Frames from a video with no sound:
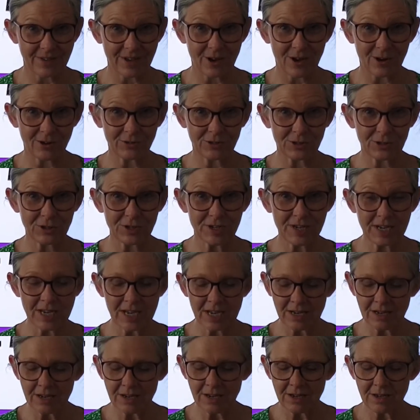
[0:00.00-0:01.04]
I'll join
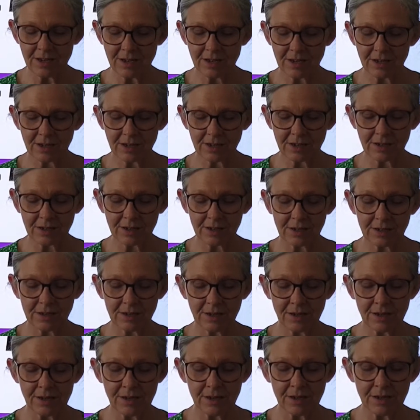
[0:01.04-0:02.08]
in.
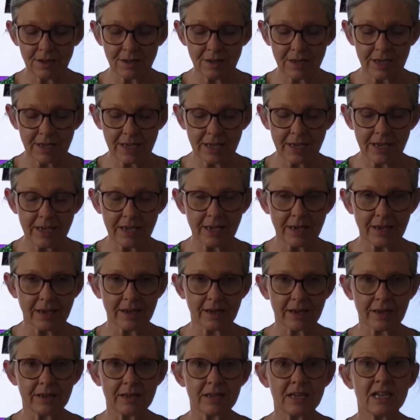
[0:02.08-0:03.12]

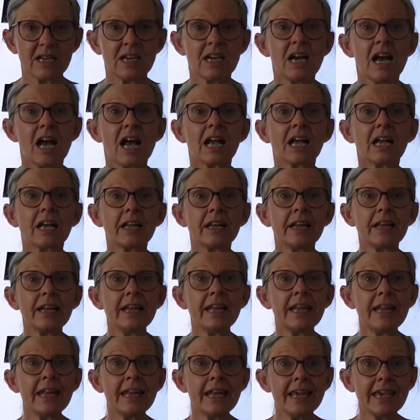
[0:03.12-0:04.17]
K-l-ear.
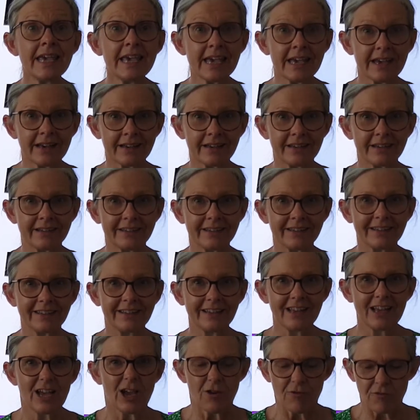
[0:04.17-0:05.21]
Clear.
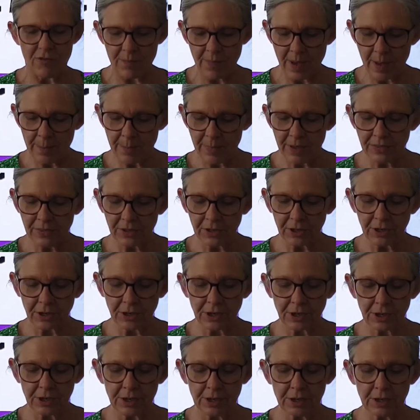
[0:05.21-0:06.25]
Remember the
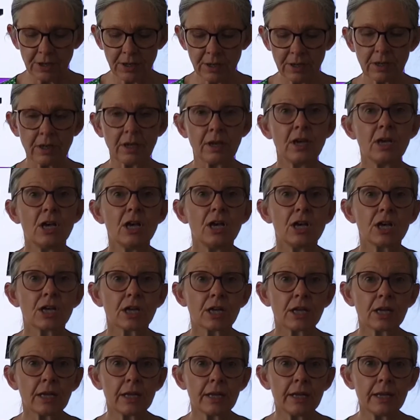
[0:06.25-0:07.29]

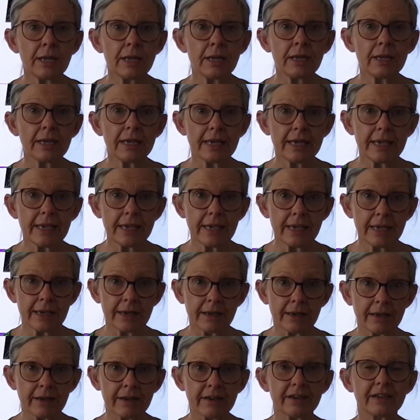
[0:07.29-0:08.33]

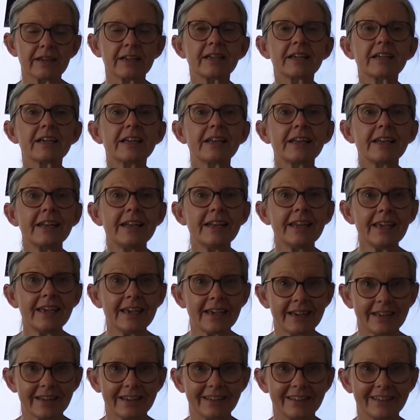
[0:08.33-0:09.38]
k-l-ear.
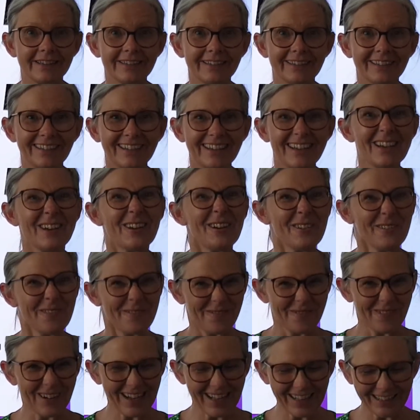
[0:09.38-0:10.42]
Clear.
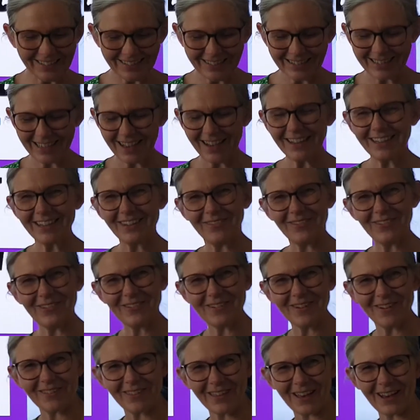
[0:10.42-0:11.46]
Well done if you got